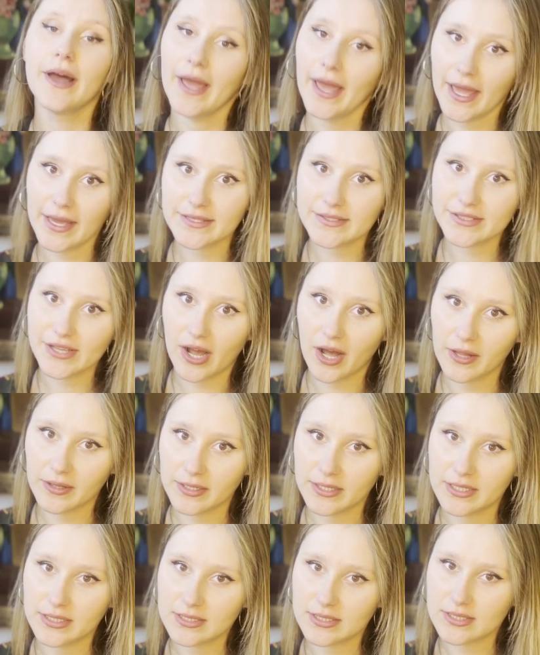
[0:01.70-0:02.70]
Hey
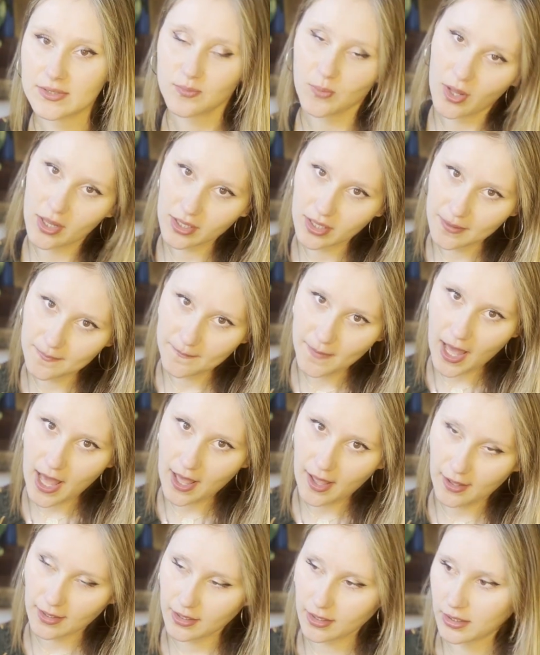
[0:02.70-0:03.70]
scholars, welcome
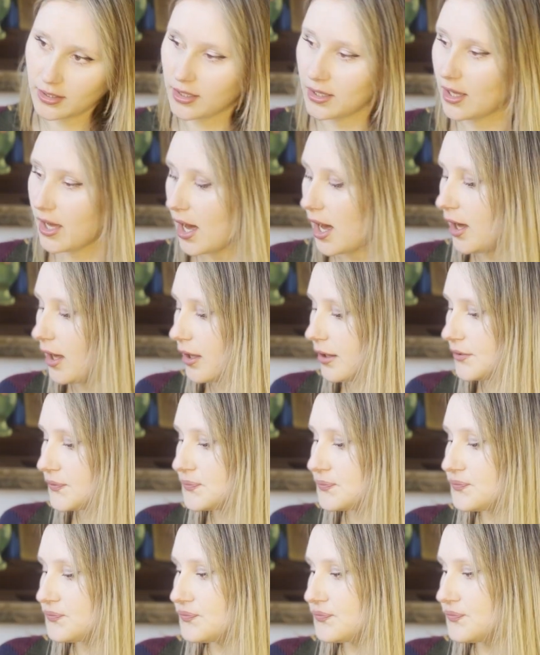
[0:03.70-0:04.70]
back.
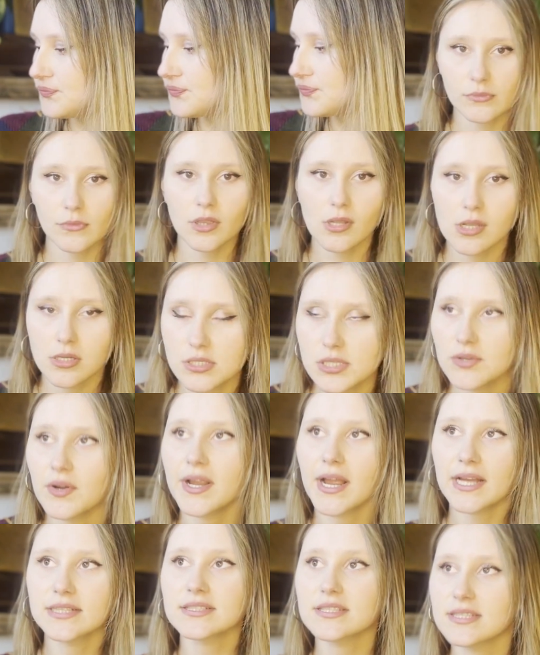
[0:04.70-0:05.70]
So I
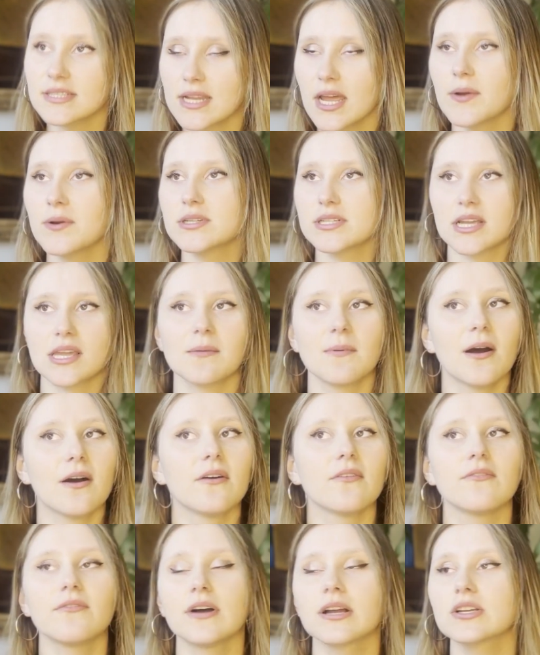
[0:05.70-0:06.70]
guess today we're talking
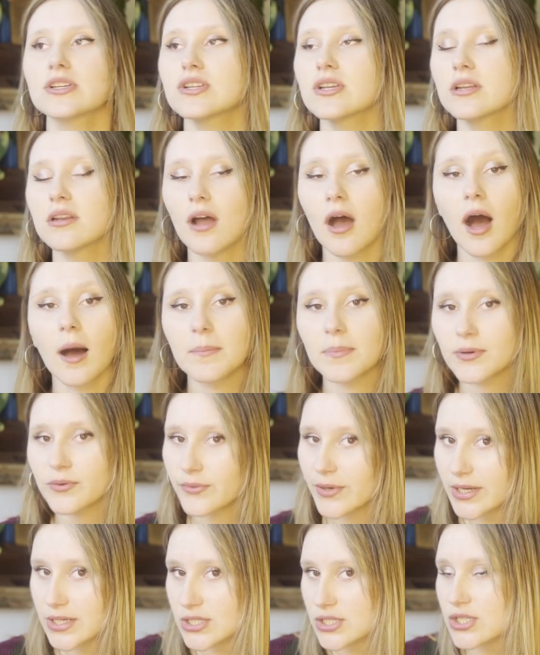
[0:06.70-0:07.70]
about function
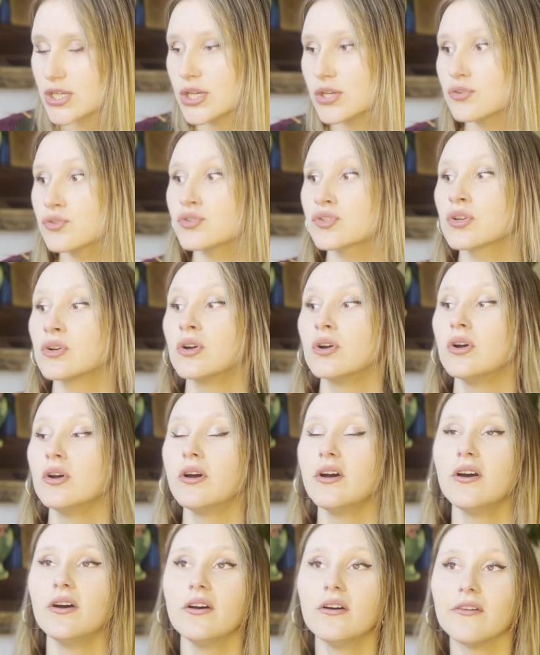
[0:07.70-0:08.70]
operations,
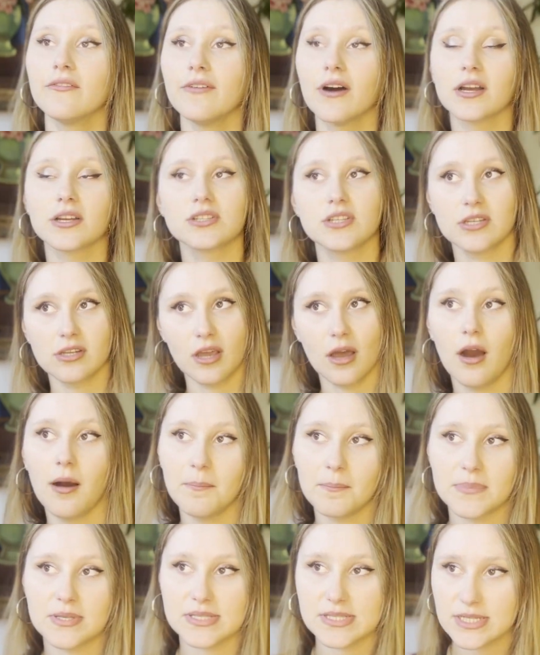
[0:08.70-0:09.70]
function
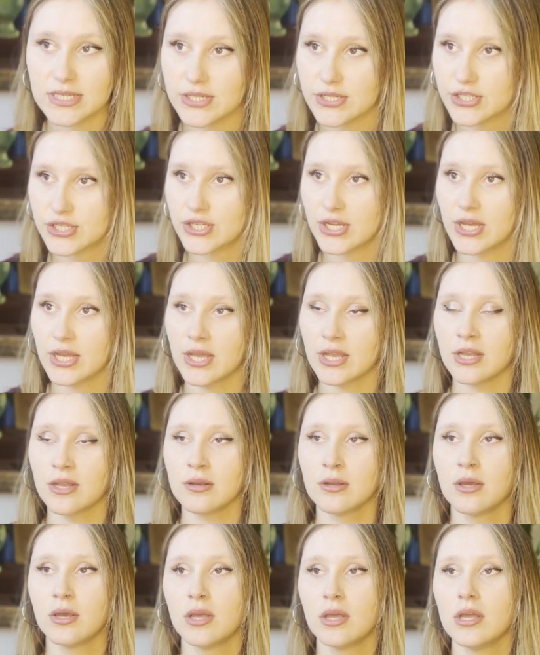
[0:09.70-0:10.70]
composition,
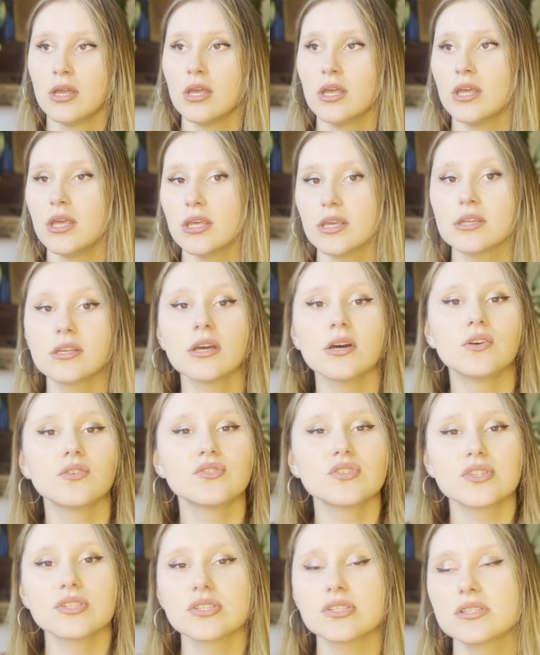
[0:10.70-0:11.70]

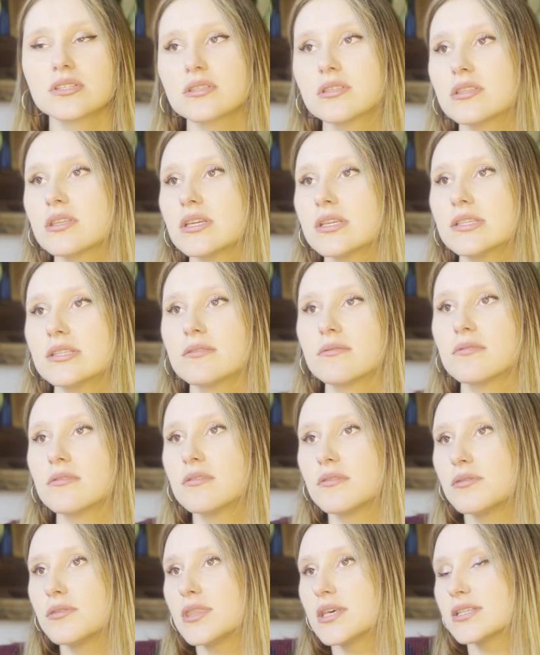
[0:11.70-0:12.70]
just
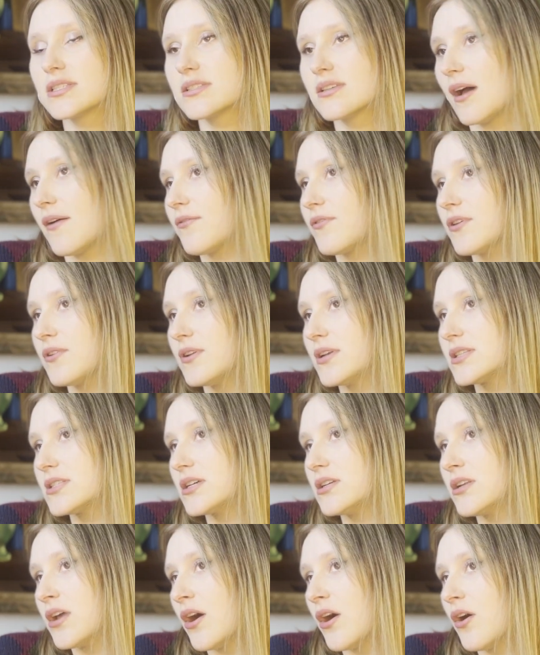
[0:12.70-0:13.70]
the stuff you need to
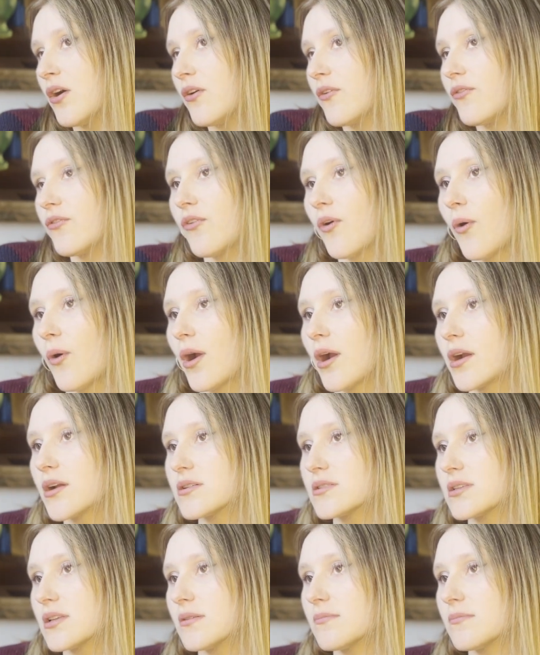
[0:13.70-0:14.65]
know for